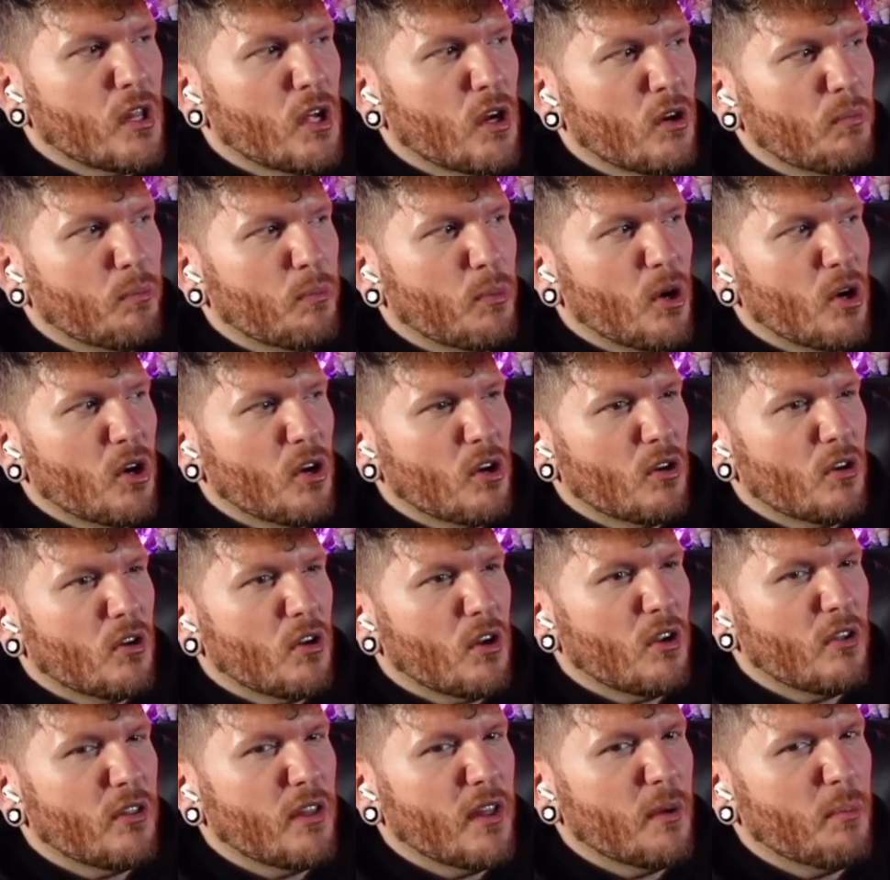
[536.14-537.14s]
They're
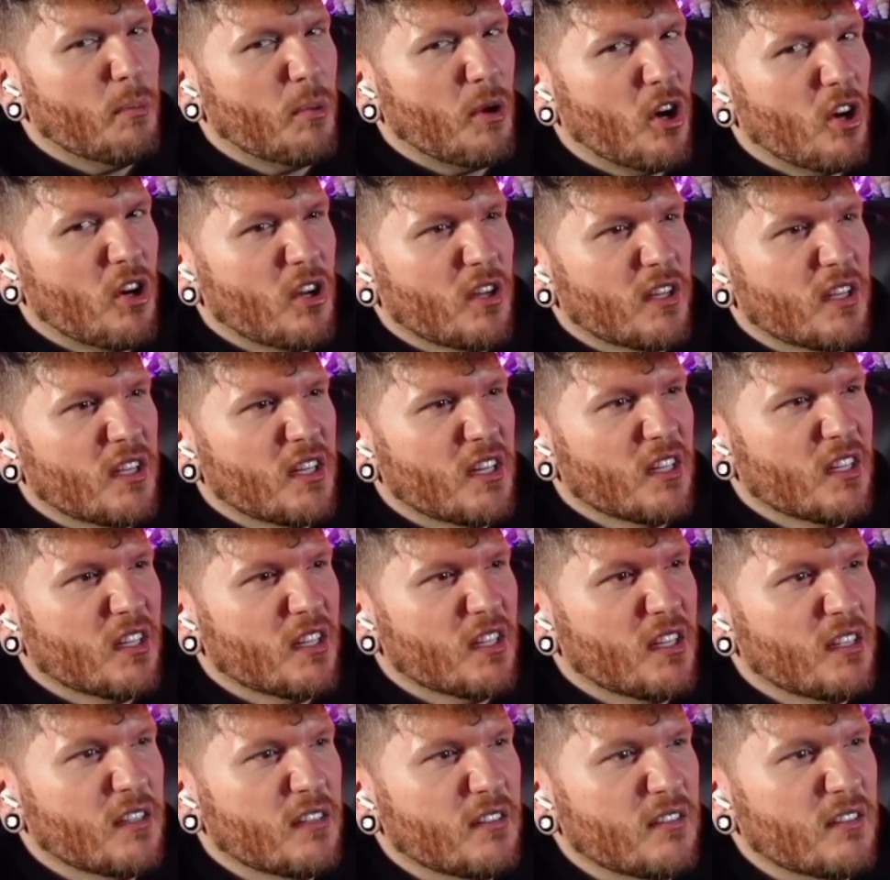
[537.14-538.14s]
part, are they part of
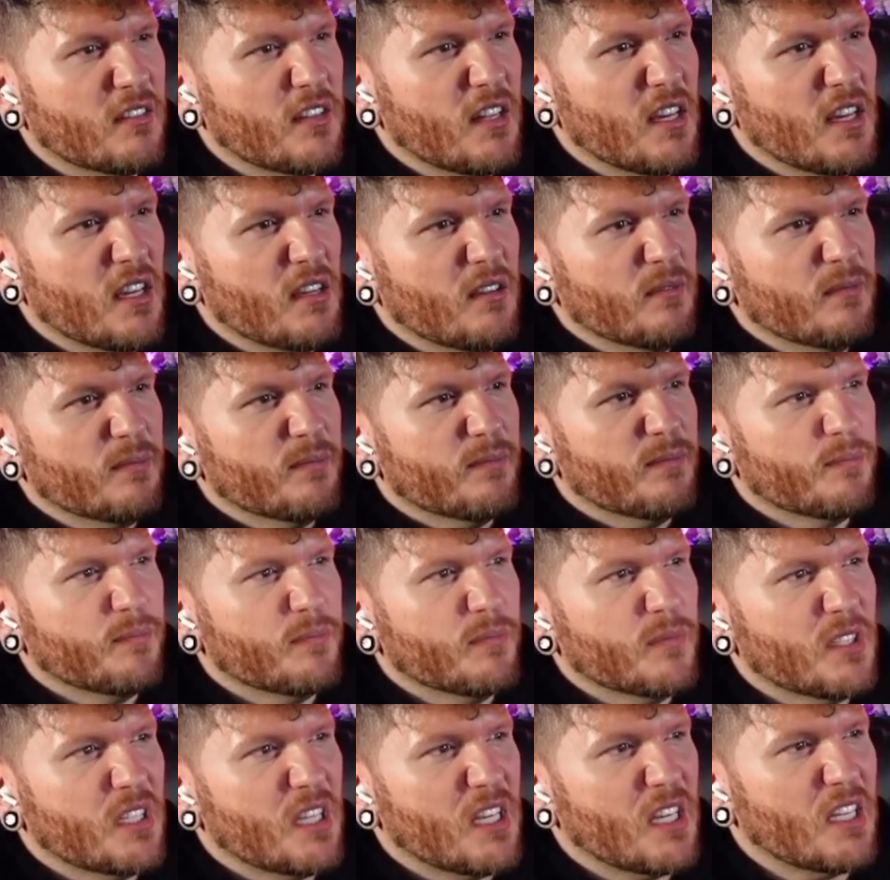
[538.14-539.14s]
Killian's thing?
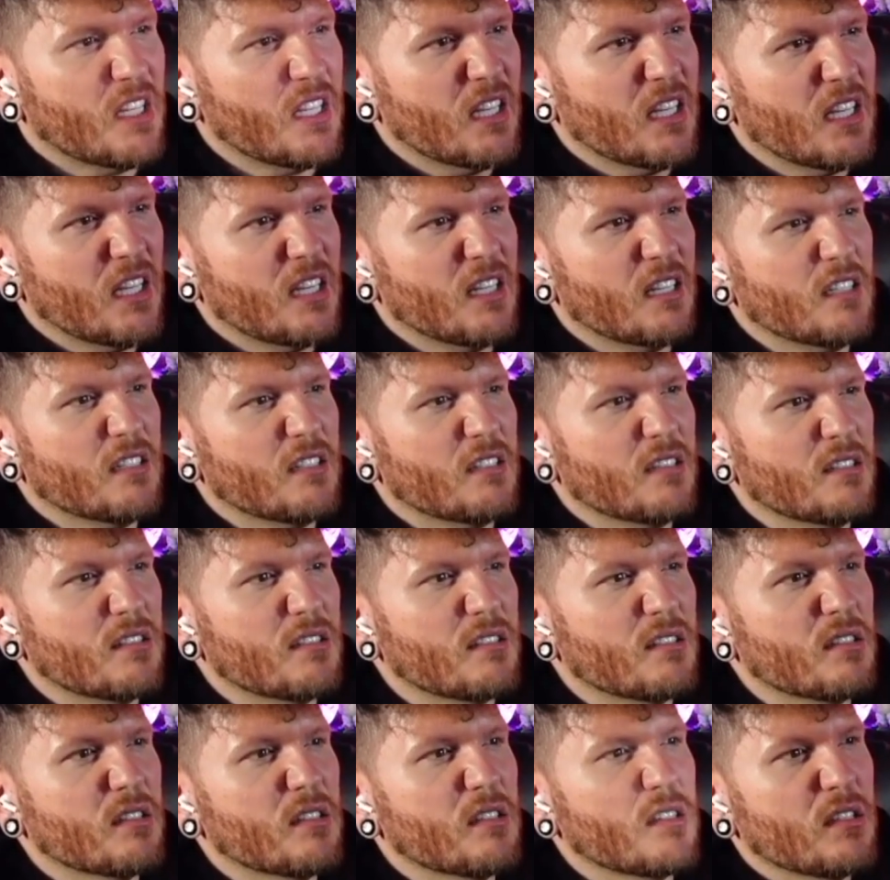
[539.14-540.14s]
Killian
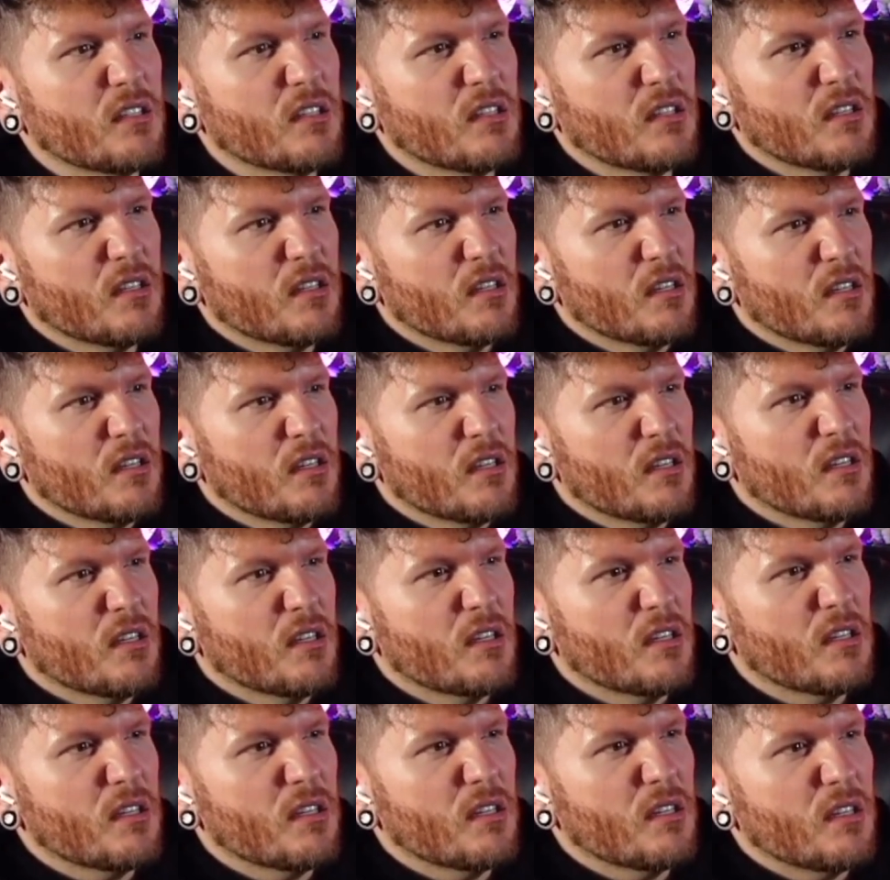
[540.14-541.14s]
is,
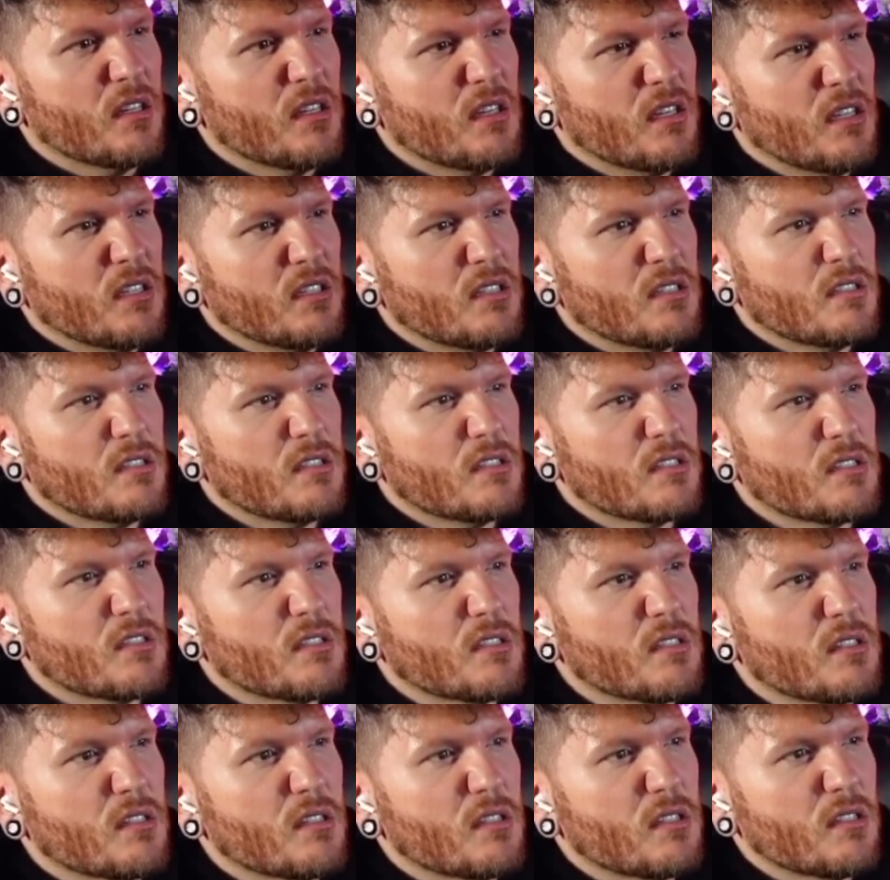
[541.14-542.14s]
is
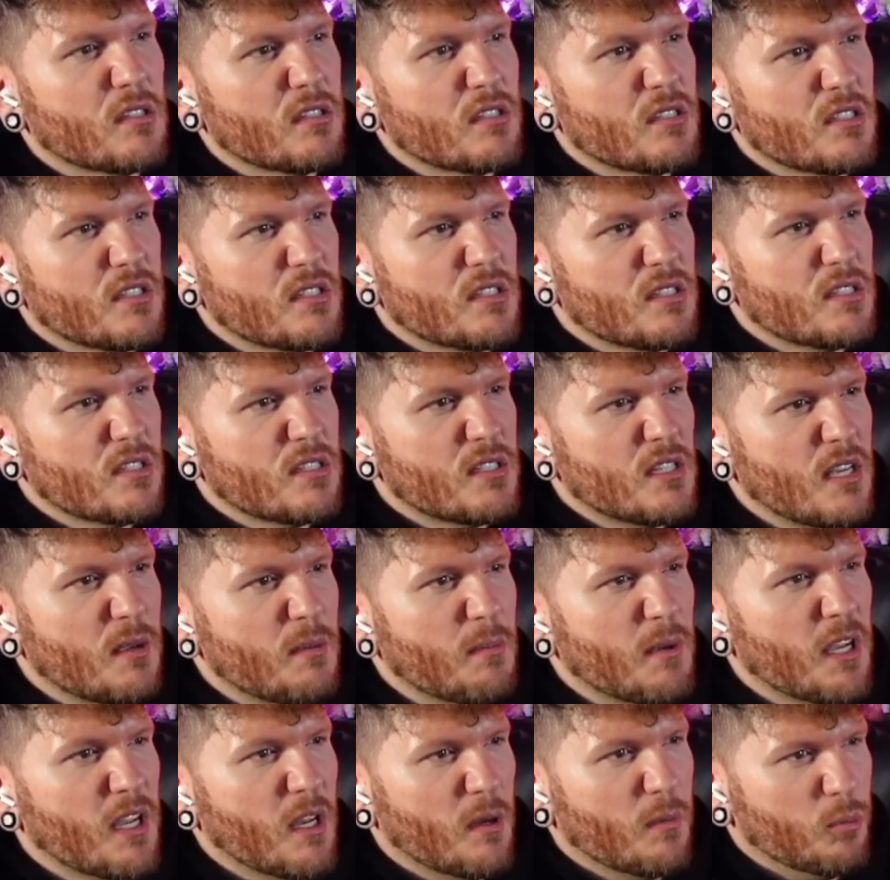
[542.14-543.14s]

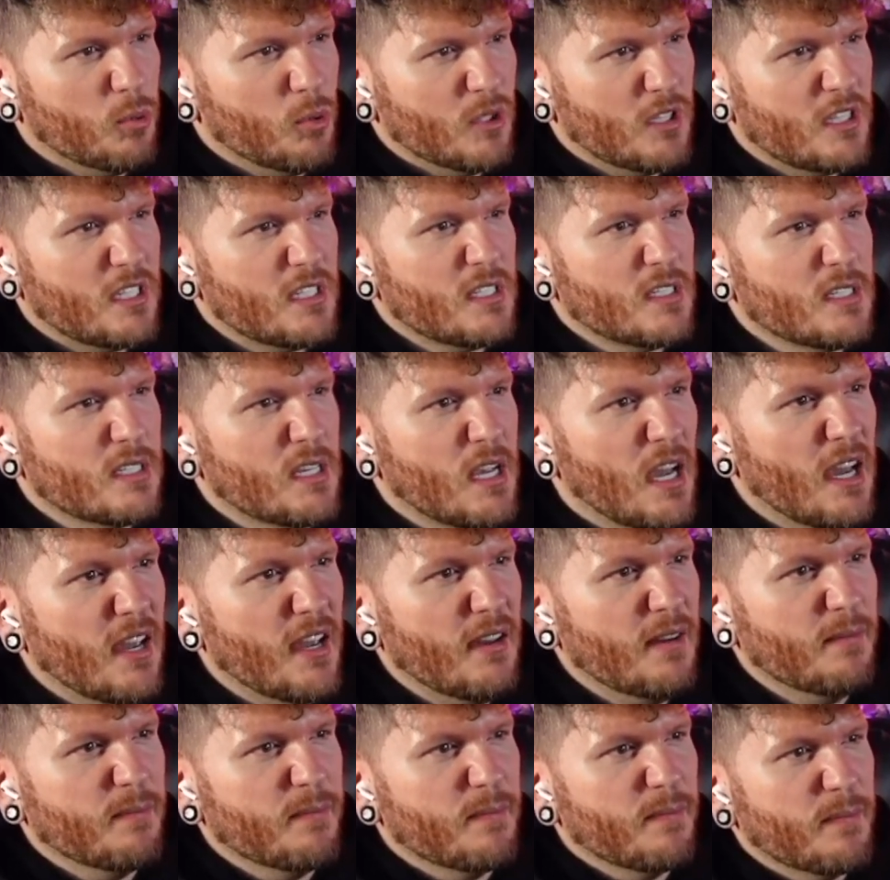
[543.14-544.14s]
teaming up with this
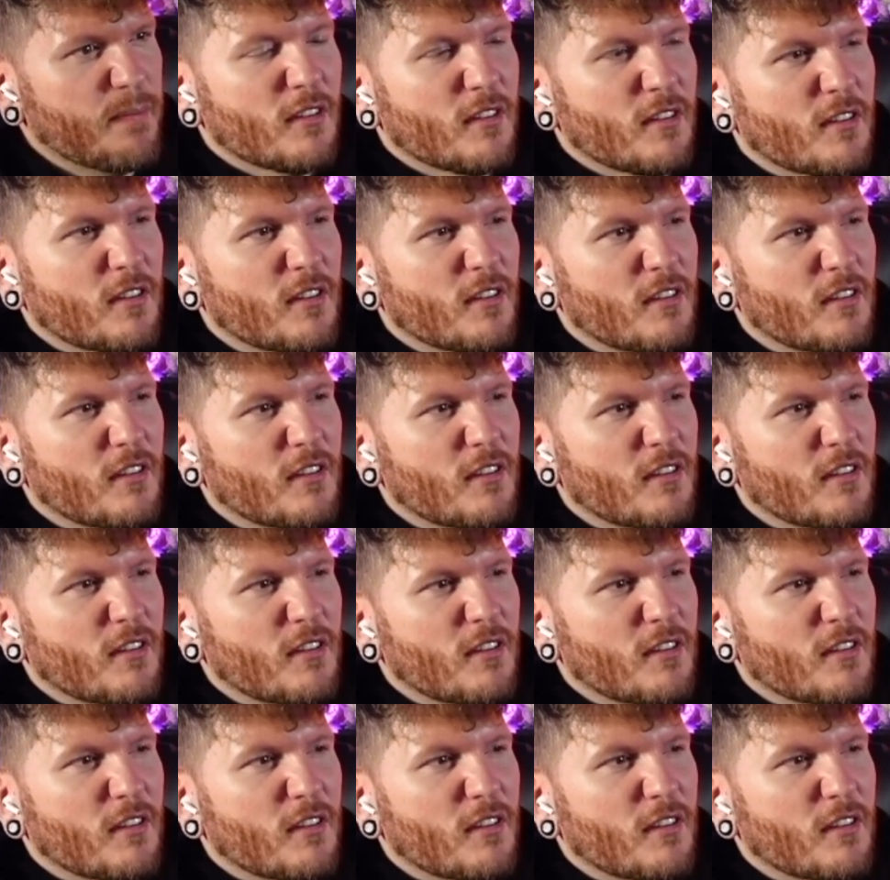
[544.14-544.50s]
guy? An